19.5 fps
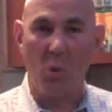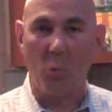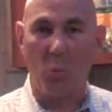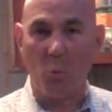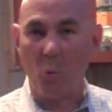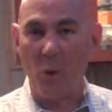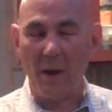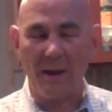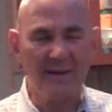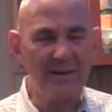
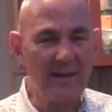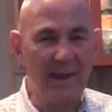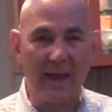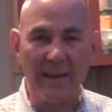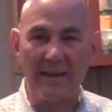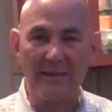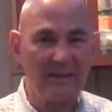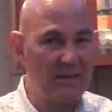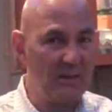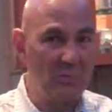One
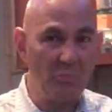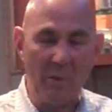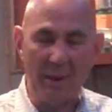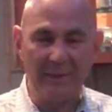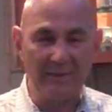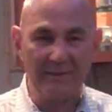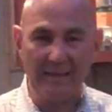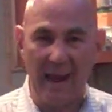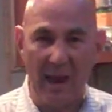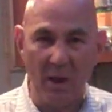night he
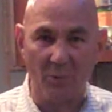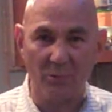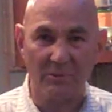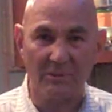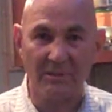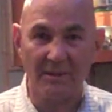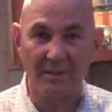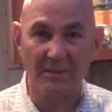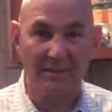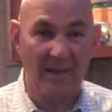went down to
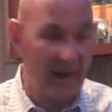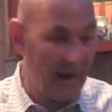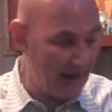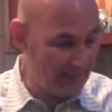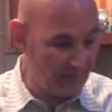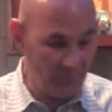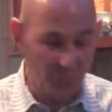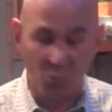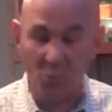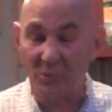the
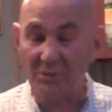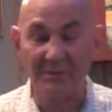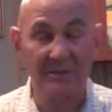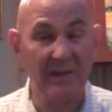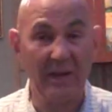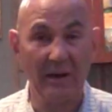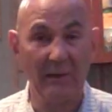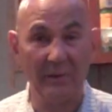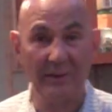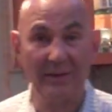tide pools
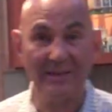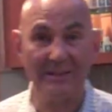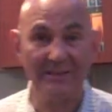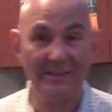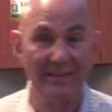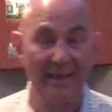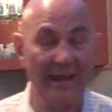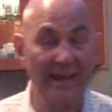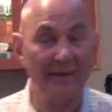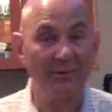carrying his
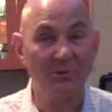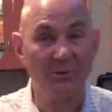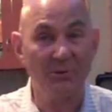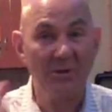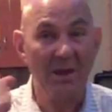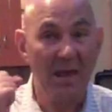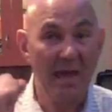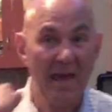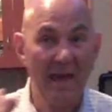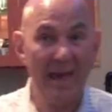lantern
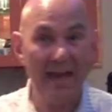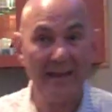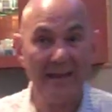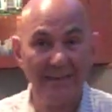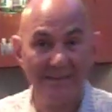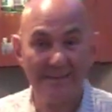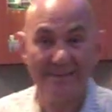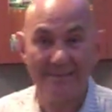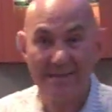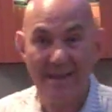and
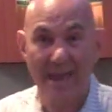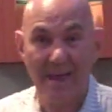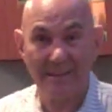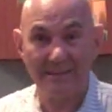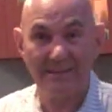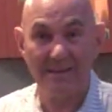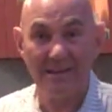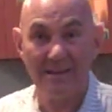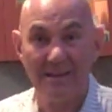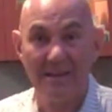his
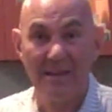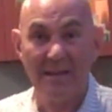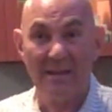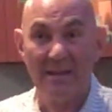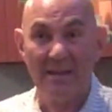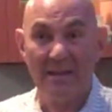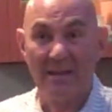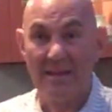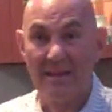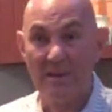net.
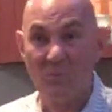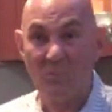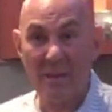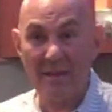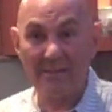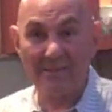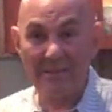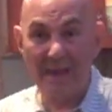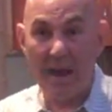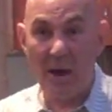He
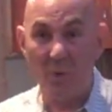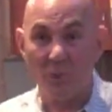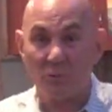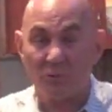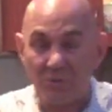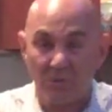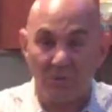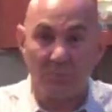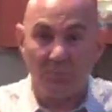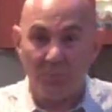went down
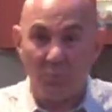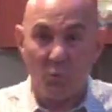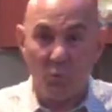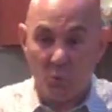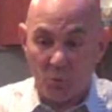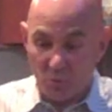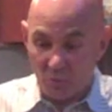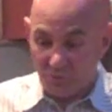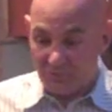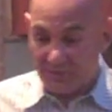to the
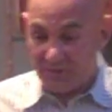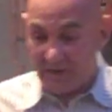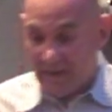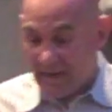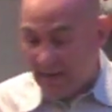pools.